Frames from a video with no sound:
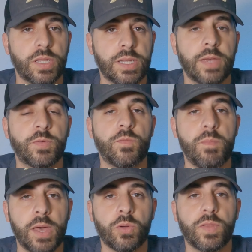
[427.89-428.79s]
or the type of
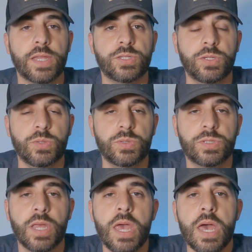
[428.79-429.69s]
metal that's used.